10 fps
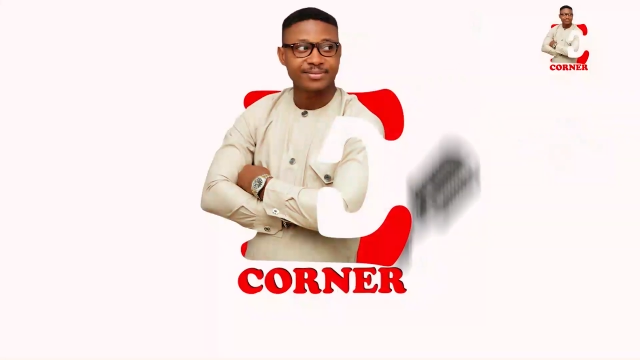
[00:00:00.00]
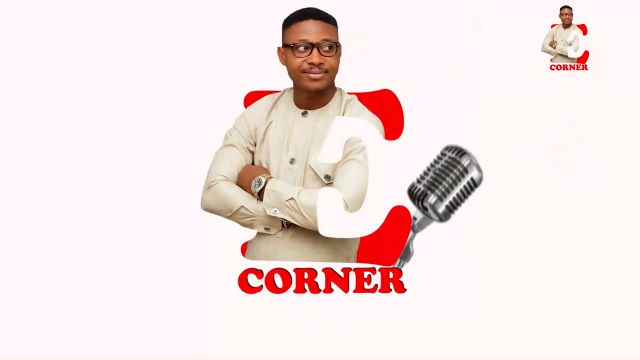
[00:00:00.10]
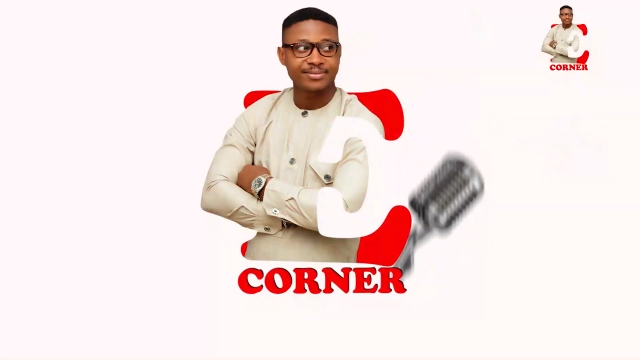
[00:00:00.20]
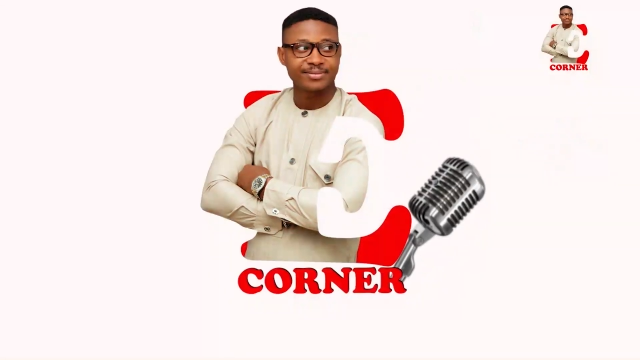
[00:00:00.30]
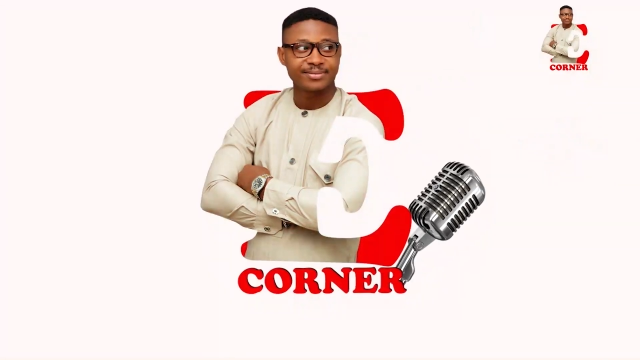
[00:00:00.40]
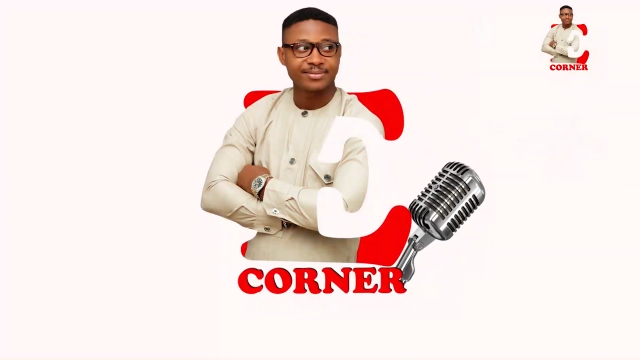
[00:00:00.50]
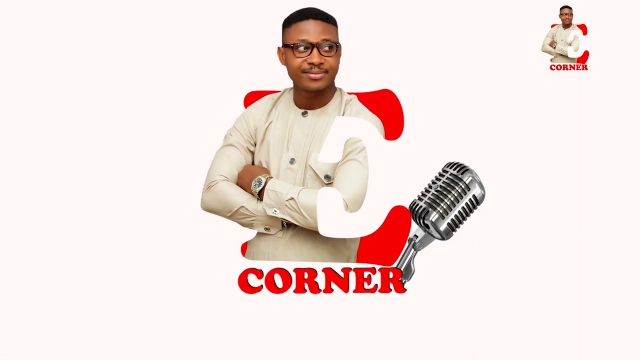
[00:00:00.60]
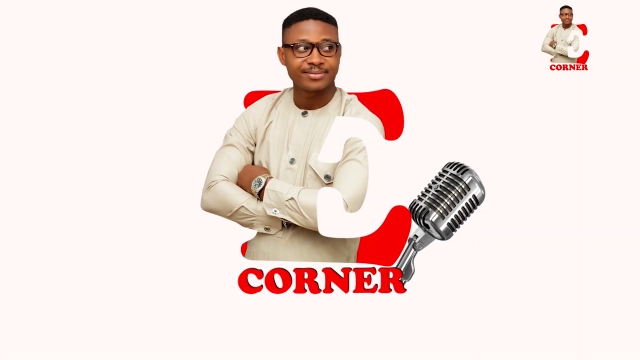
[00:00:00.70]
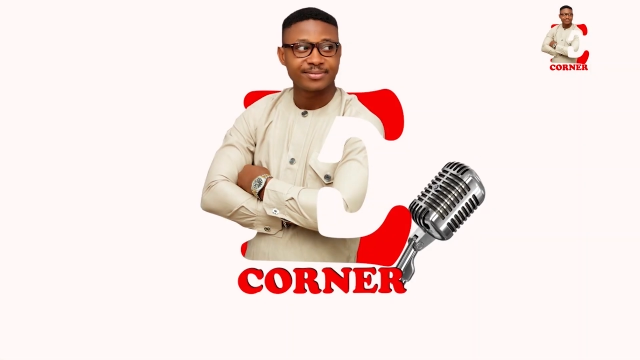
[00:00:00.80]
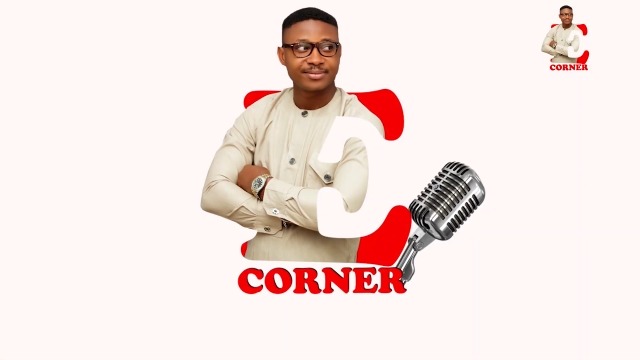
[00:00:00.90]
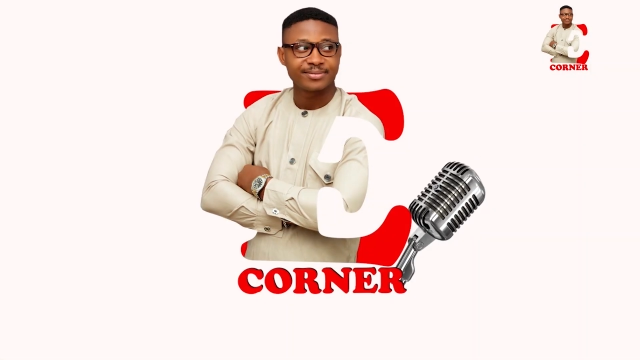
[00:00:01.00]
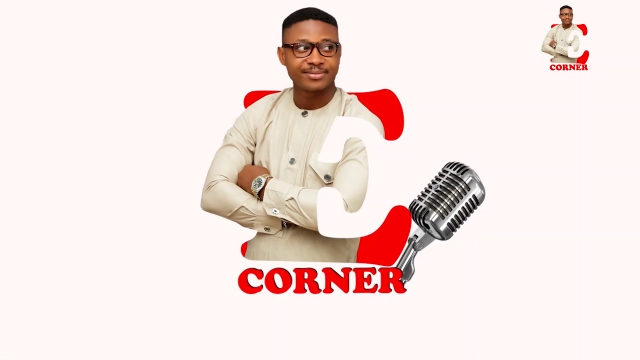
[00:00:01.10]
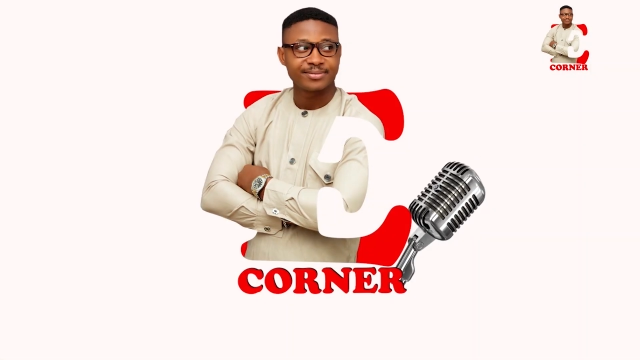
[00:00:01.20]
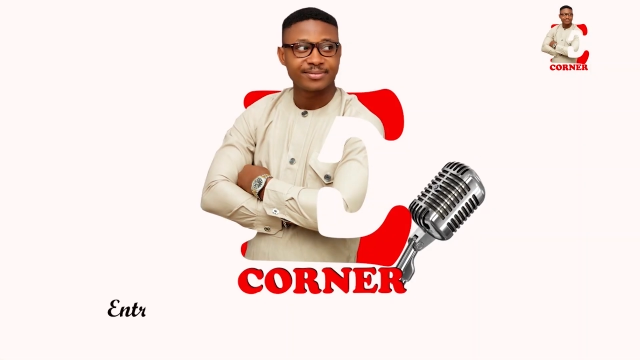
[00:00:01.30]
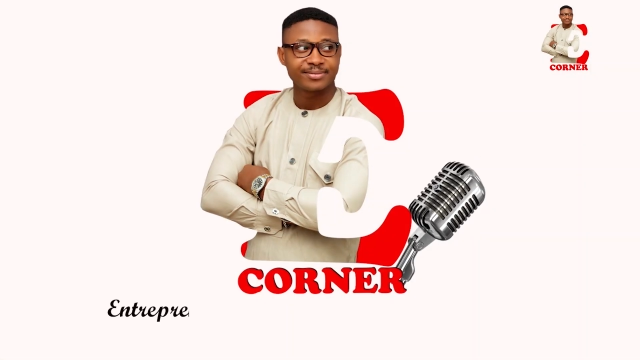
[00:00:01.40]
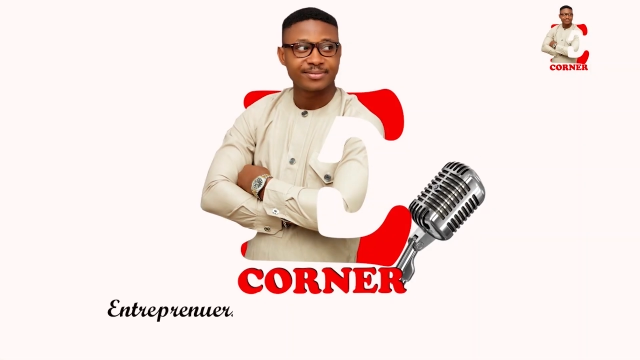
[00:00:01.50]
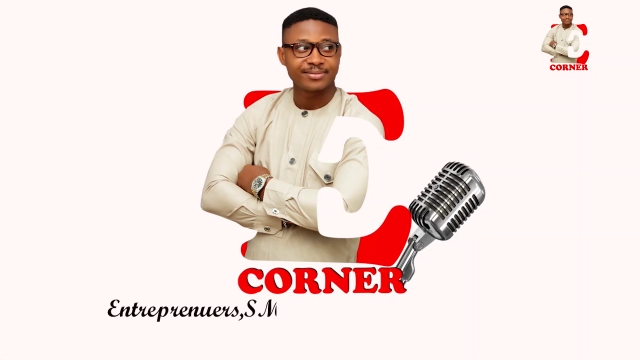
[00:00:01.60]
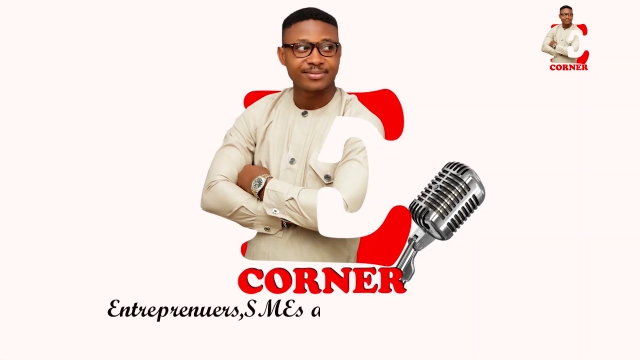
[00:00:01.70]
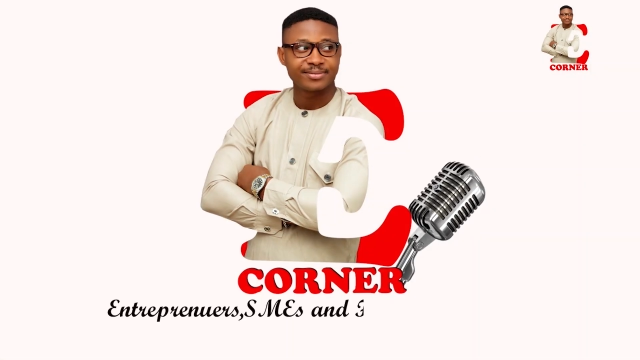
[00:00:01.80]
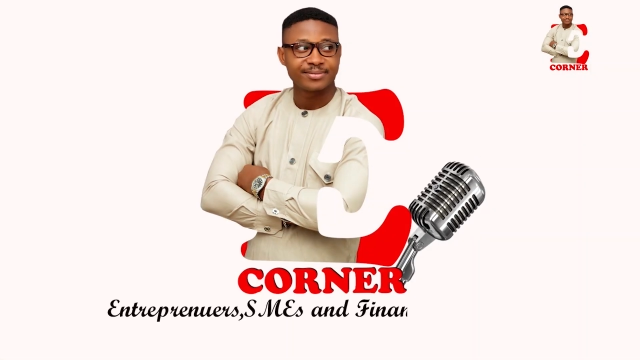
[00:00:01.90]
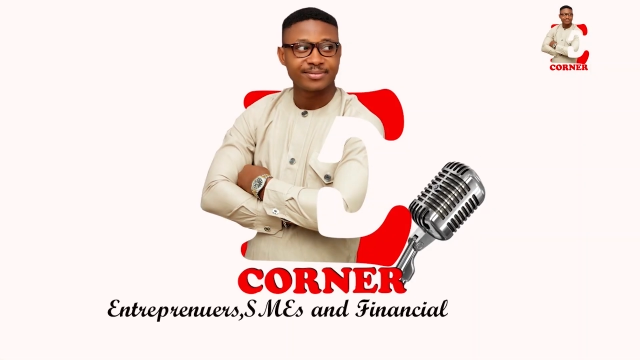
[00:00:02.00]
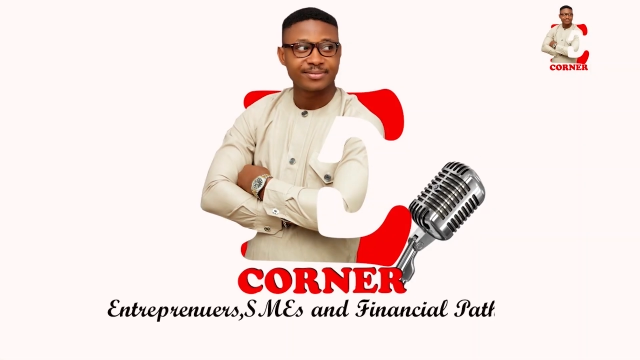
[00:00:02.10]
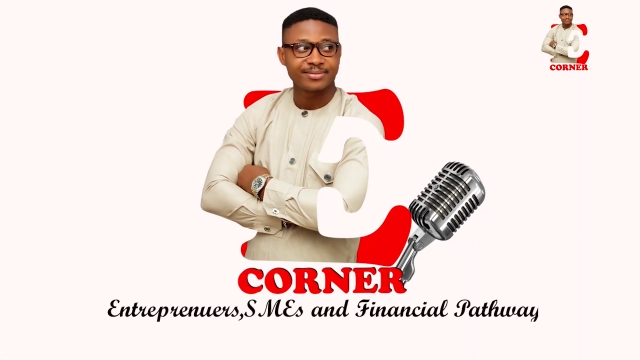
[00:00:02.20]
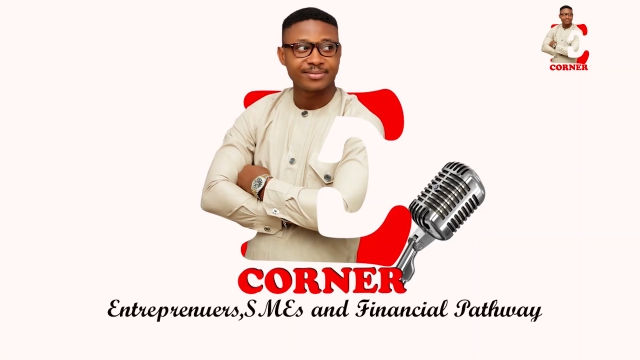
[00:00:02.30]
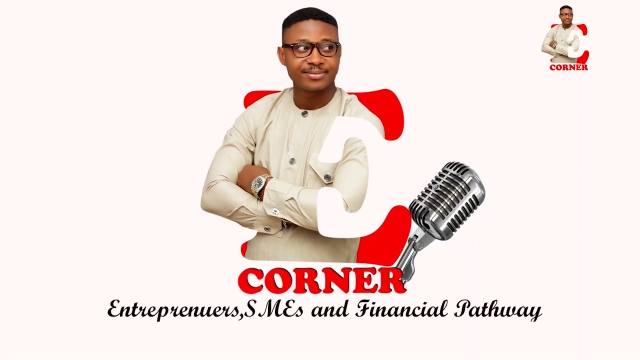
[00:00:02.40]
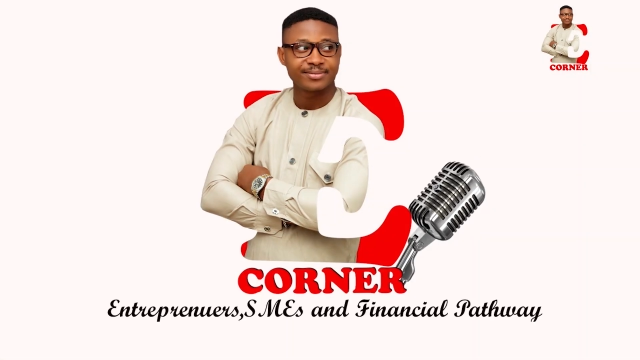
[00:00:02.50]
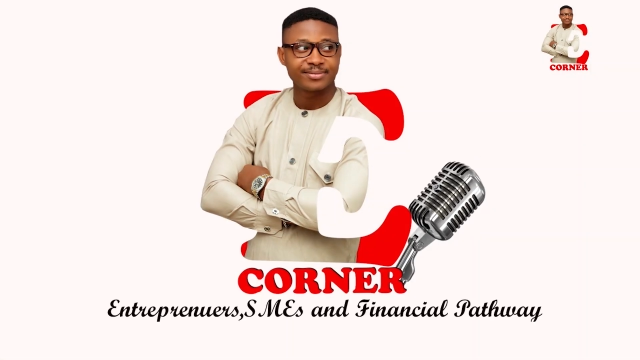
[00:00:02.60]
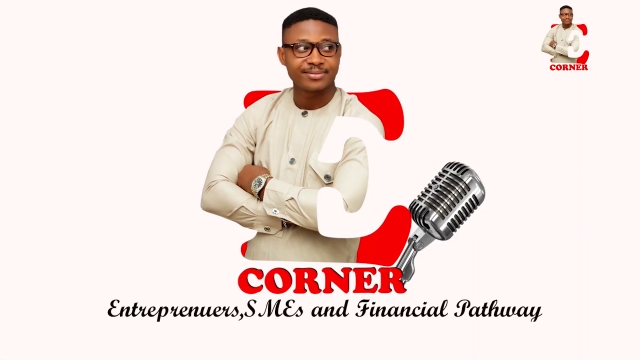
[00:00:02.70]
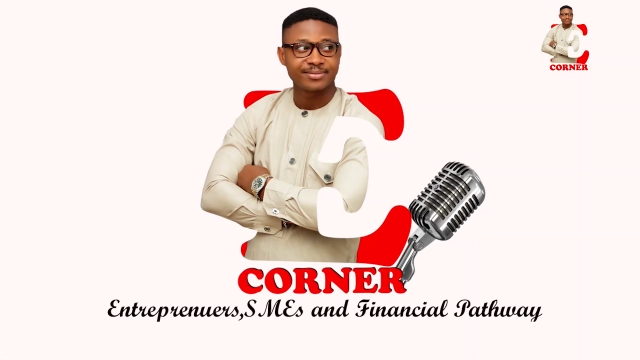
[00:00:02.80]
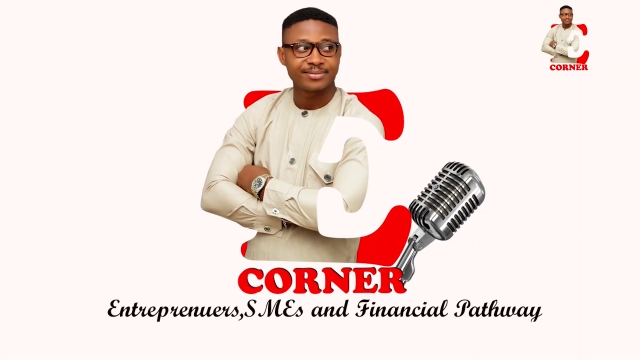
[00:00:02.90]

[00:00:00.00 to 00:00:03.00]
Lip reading: Nothing is said.